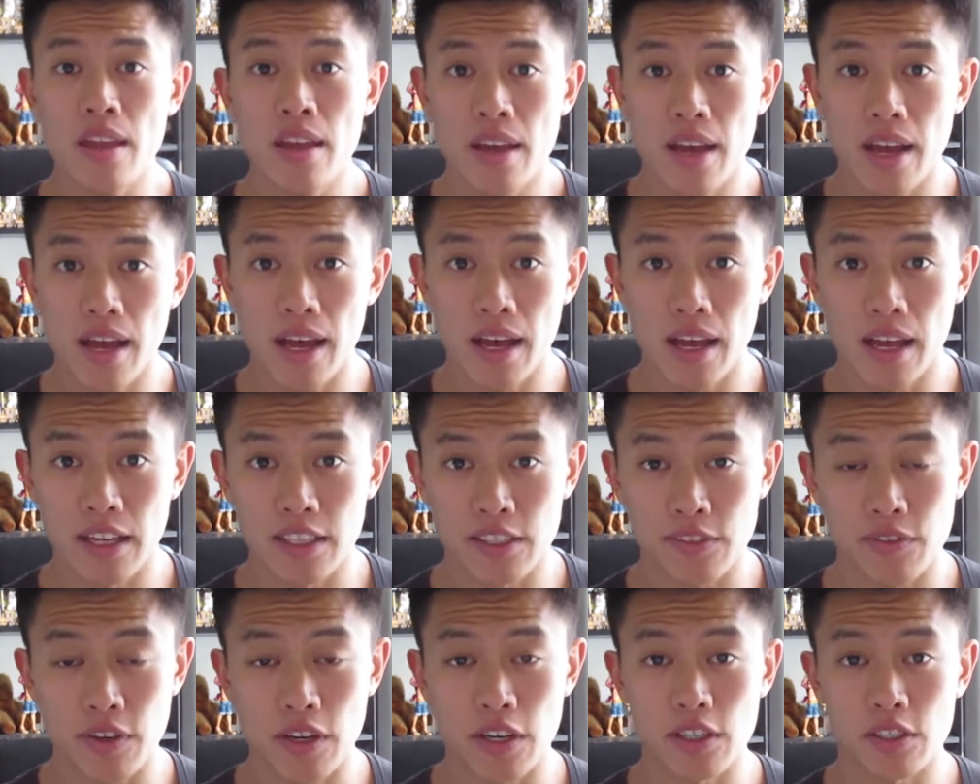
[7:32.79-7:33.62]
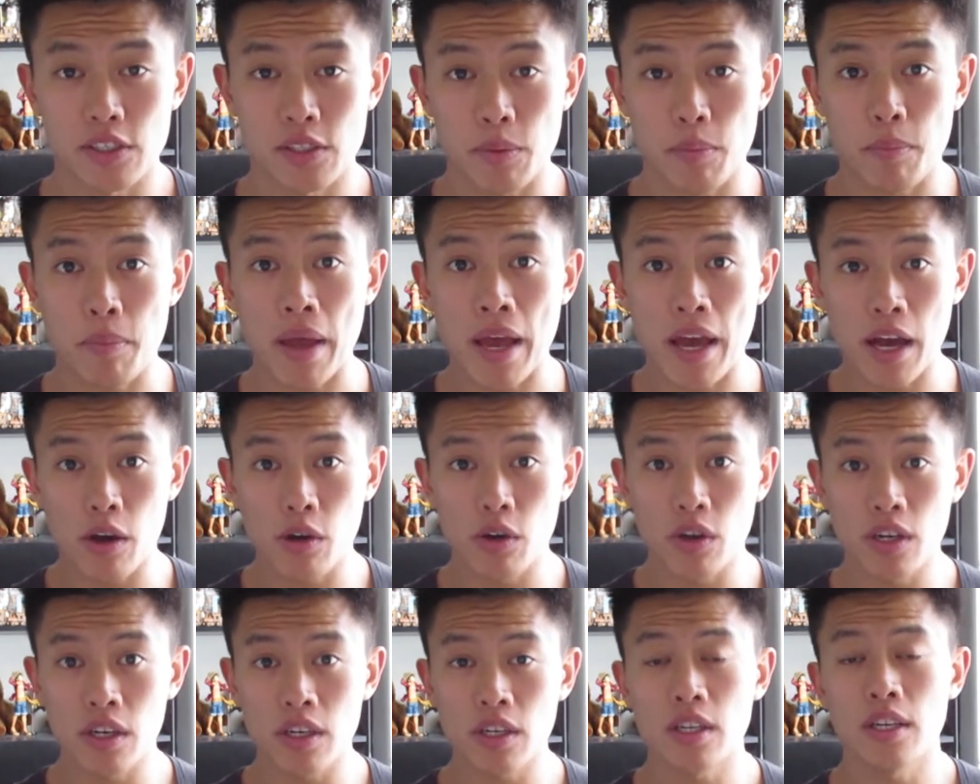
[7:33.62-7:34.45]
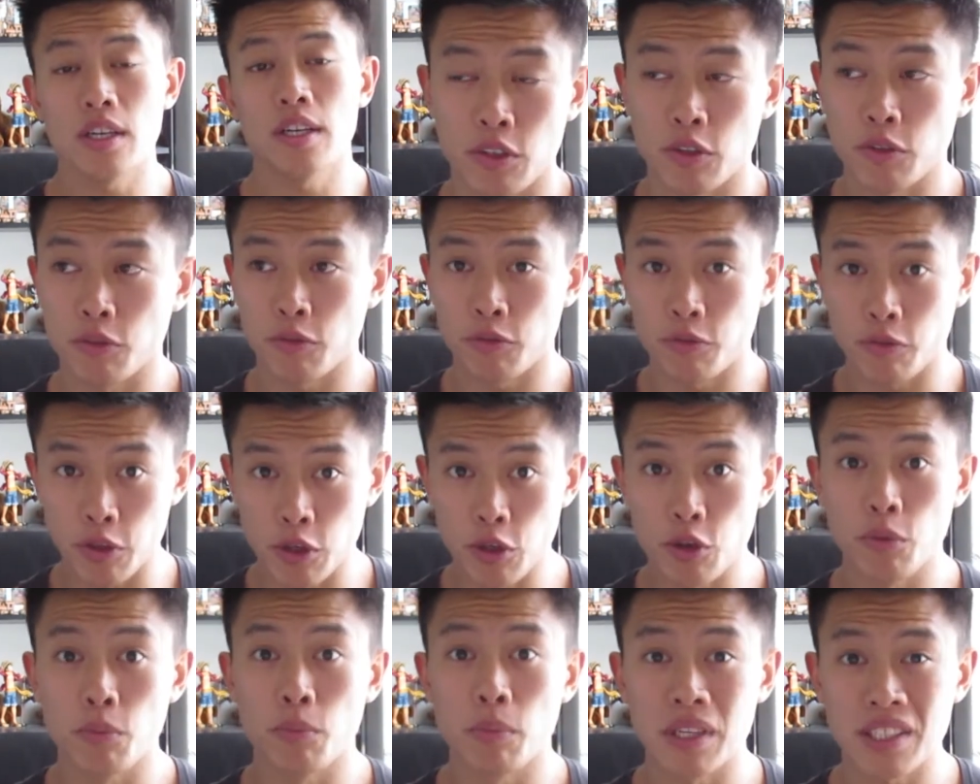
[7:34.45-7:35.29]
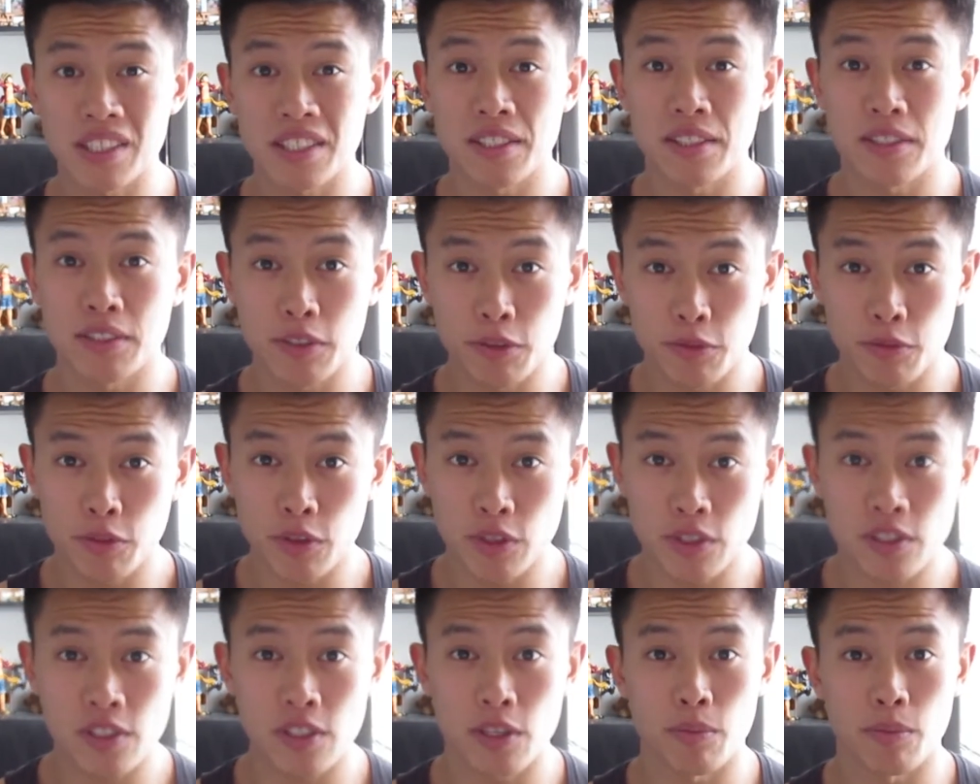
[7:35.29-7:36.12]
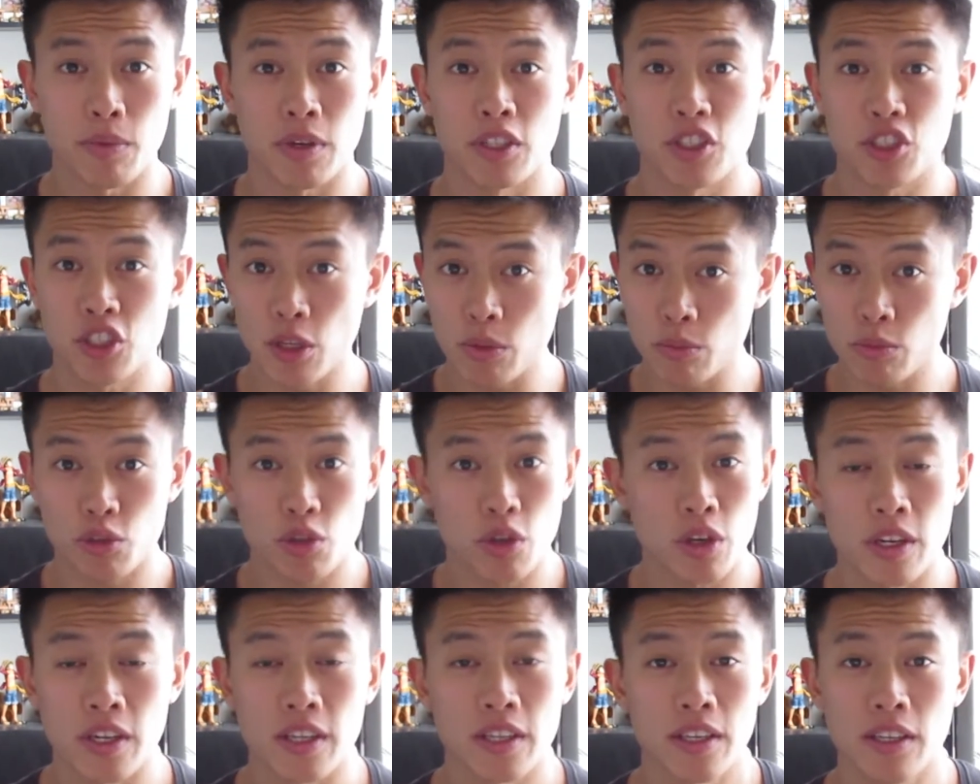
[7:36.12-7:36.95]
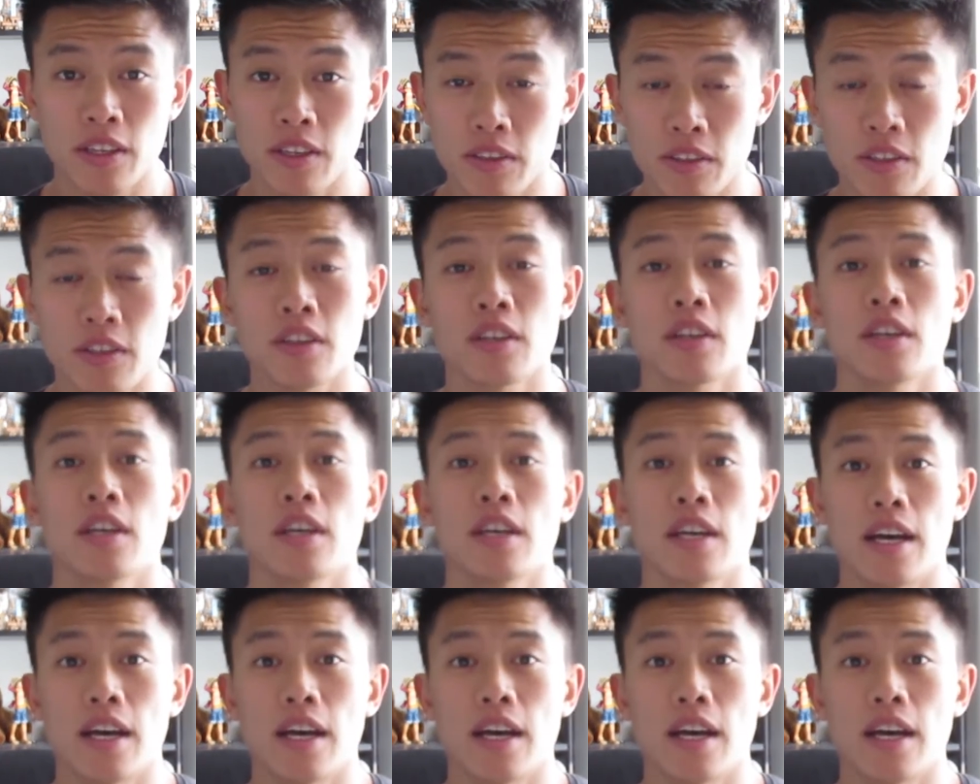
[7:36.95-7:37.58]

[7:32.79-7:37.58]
As far as power, didn't feel much difference in my jump training either.